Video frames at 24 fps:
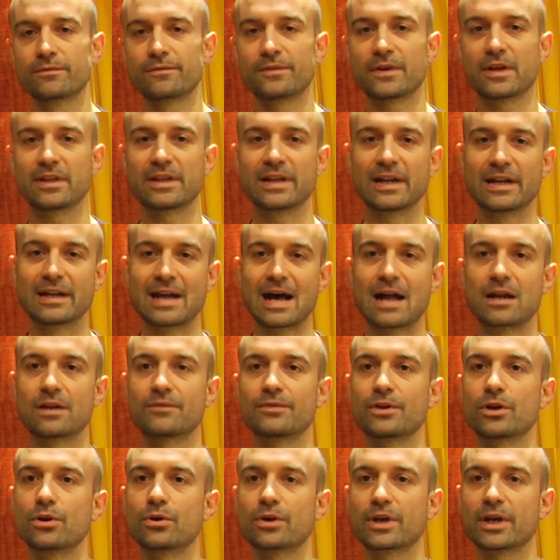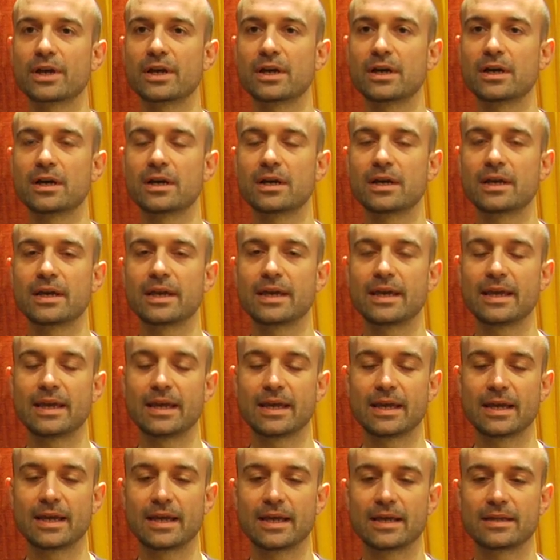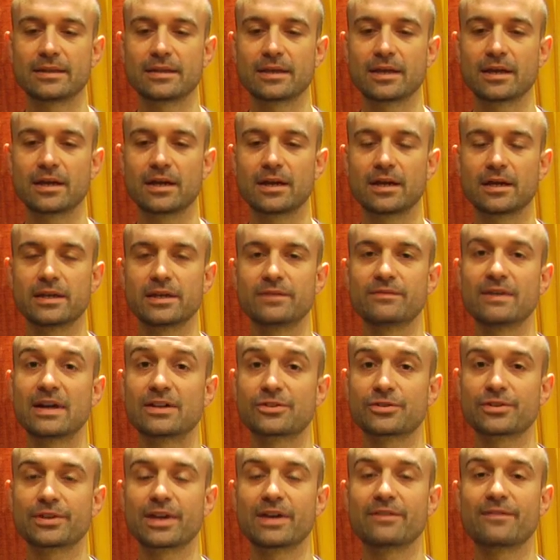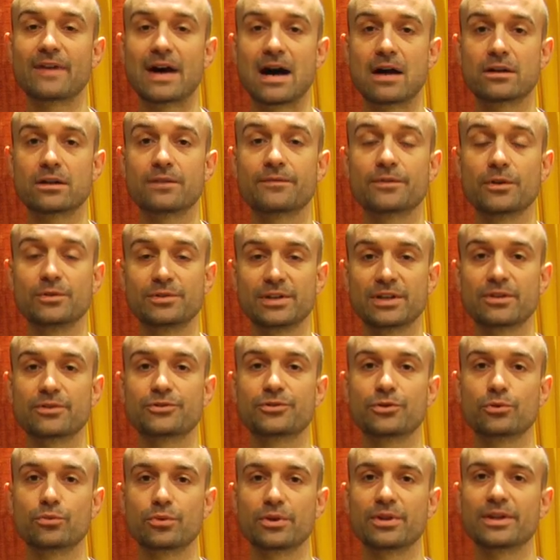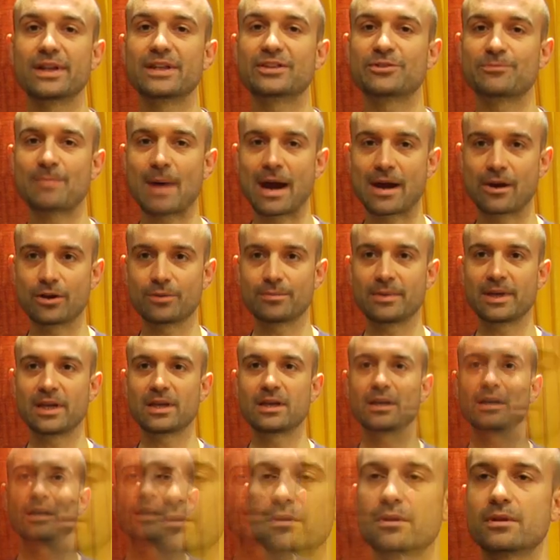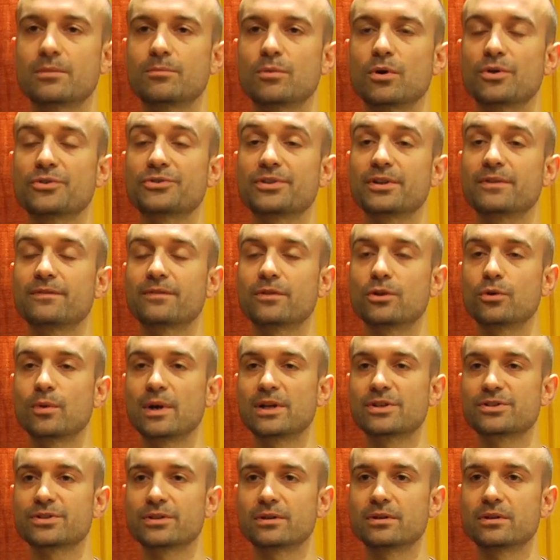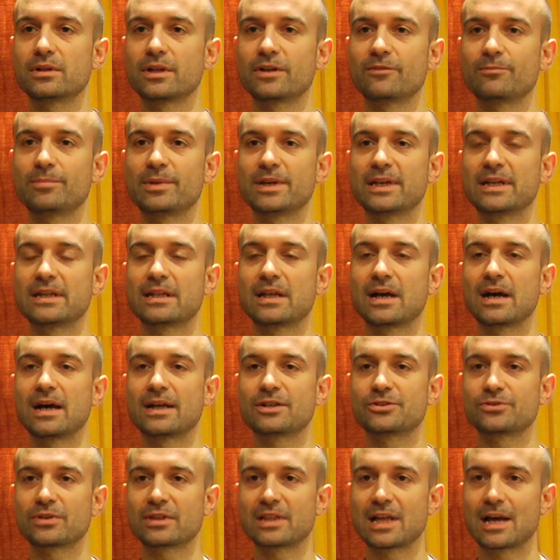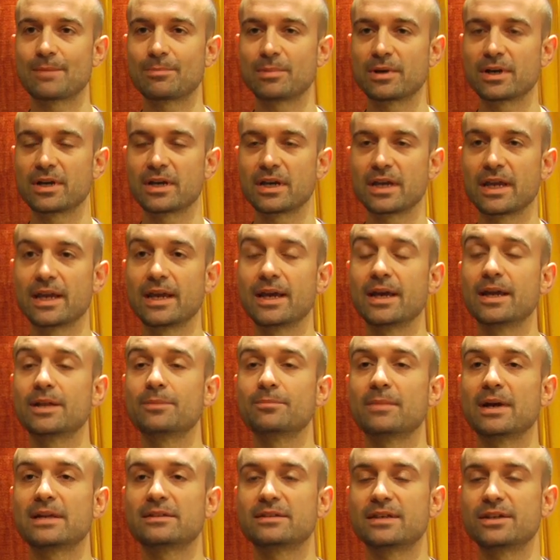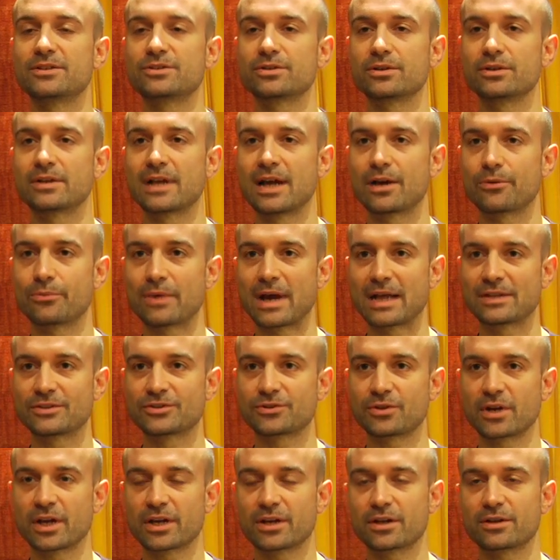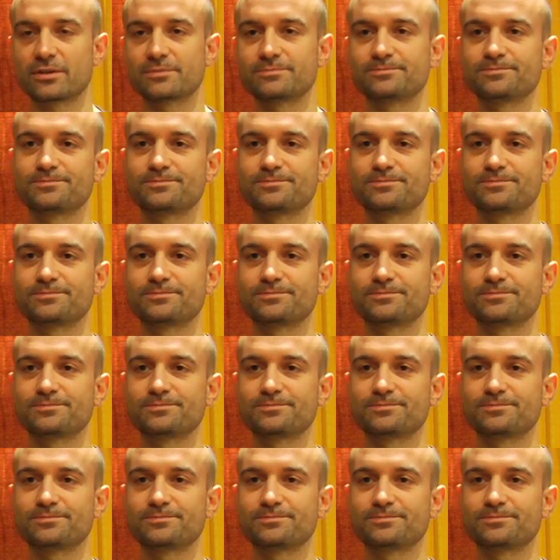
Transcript: fell in and out of yoga, and eventually I found a few teachers who really inspired me. The most influential have been Andre Lapa and my teacher now, Rod Stryker.